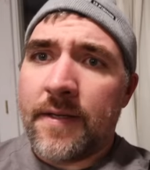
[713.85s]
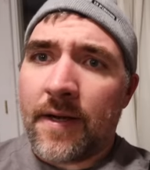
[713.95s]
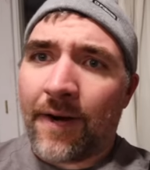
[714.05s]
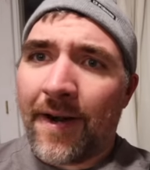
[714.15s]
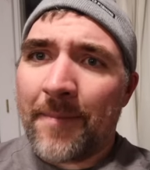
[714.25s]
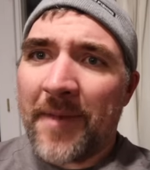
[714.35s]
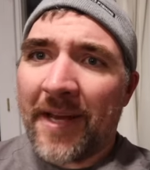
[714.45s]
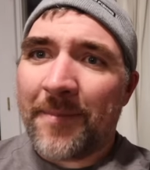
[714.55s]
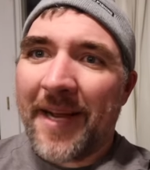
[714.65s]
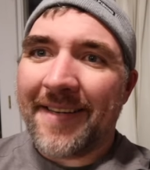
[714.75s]
All right, made
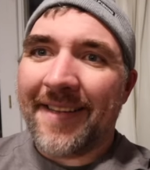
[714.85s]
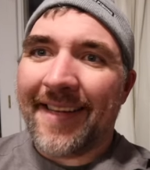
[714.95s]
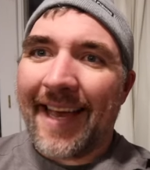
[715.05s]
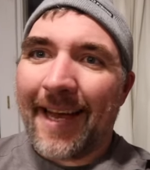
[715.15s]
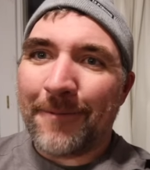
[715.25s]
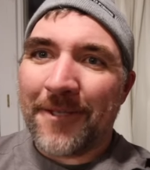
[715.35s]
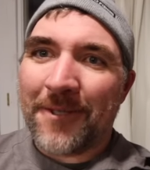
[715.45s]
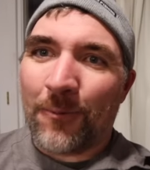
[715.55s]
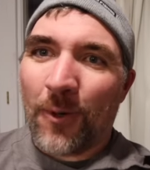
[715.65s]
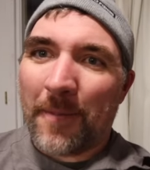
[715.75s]
her back to the cabin,
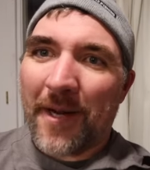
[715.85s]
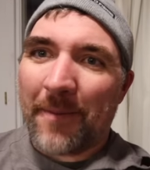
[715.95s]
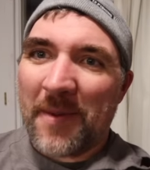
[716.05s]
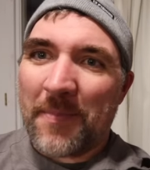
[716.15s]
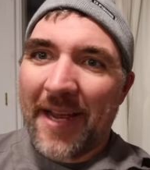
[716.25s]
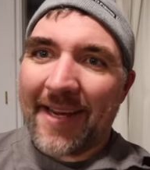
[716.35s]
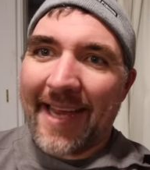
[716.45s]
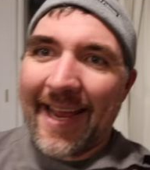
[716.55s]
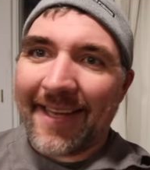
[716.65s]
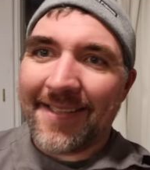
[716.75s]
just warming up my pike
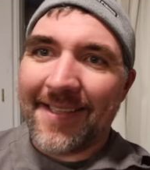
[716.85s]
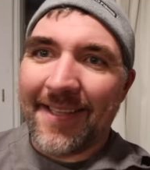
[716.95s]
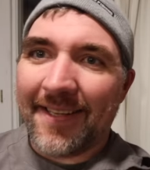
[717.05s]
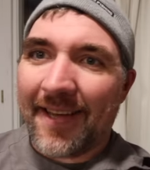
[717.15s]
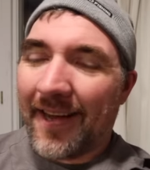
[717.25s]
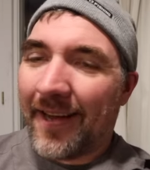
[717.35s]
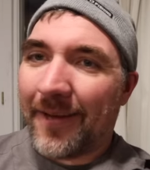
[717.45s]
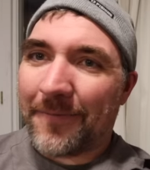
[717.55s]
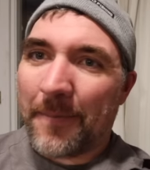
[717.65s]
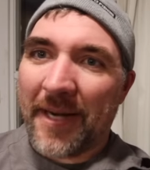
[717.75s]
hands
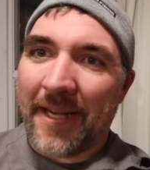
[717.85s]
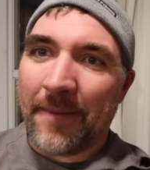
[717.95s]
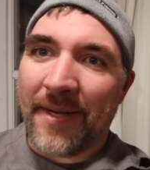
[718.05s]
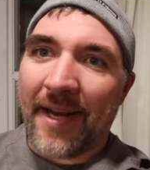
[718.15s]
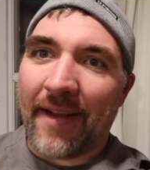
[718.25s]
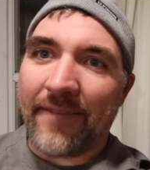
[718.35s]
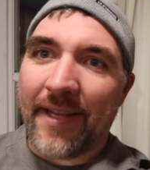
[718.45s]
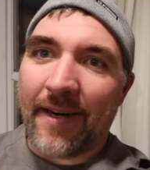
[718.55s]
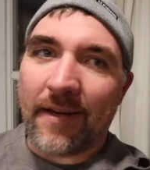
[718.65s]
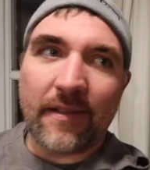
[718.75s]
uh, from my deep dive
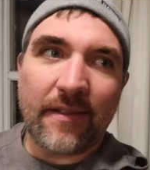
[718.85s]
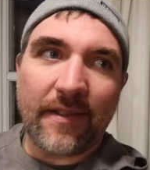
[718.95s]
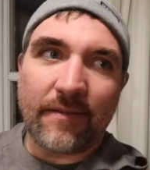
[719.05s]
there,